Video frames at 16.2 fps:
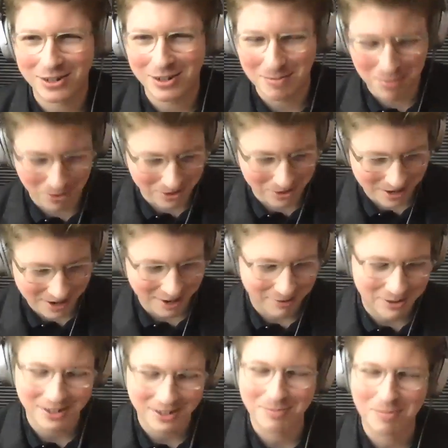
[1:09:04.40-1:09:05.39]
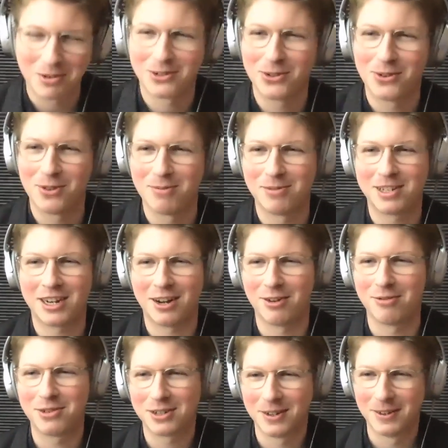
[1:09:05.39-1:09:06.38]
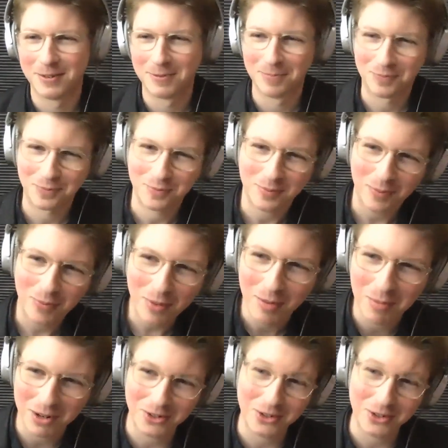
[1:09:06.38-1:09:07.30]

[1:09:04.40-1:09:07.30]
important enough to pursue themselves. But